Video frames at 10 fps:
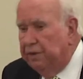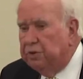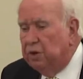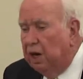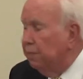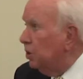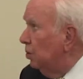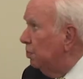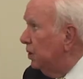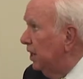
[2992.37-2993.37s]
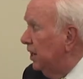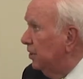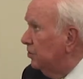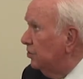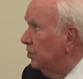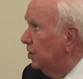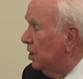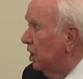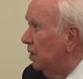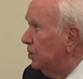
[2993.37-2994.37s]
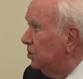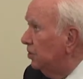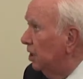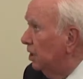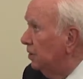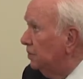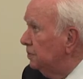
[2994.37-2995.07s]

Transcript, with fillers: of tropical plants in the climatron.